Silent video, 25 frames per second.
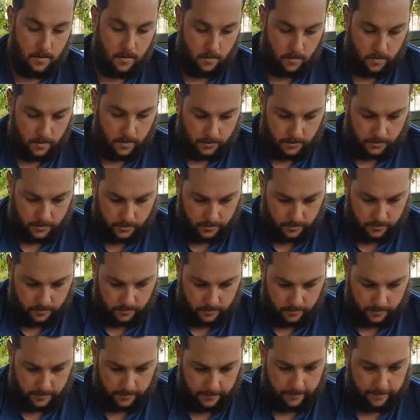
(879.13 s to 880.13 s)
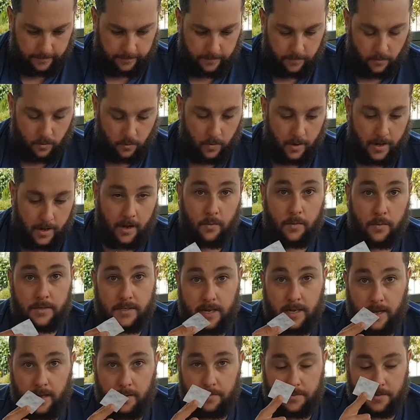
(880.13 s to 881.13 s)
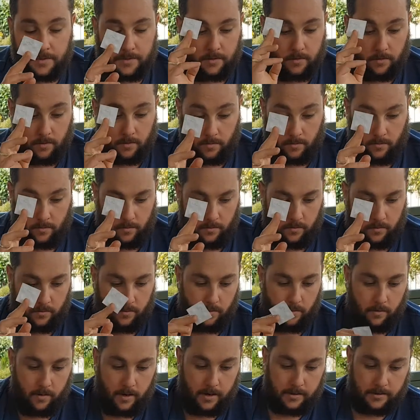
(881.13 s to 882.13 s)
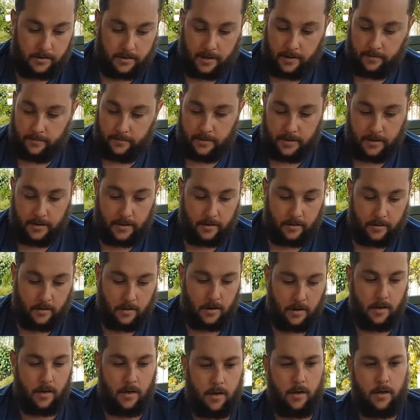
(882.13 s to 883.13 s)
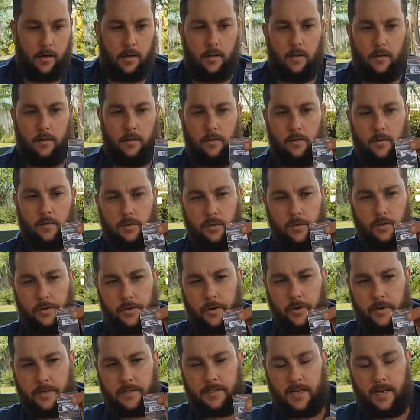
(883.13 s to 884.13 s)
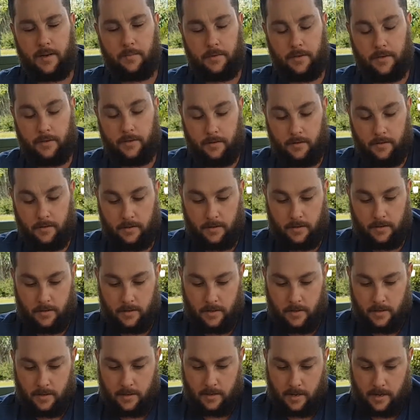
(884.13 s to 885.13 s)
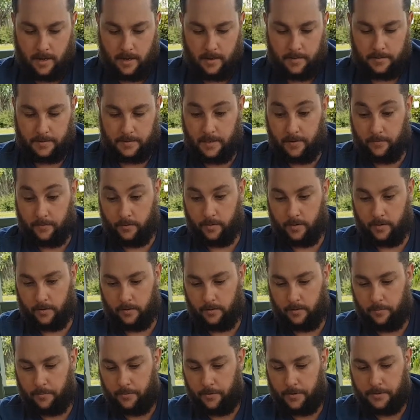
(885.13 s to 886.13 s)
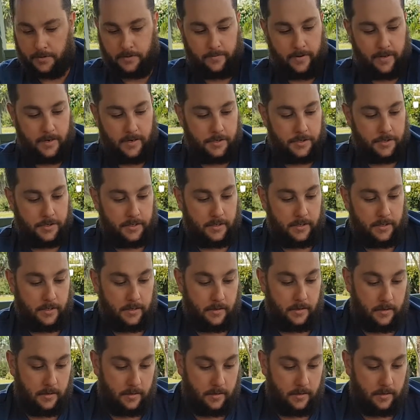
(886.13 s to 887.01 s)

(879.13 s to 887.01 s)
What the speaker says: 1, 2, 3, 4 aqua tabs. Great to have in there. Little glucose tablet to give you a little burst of energy.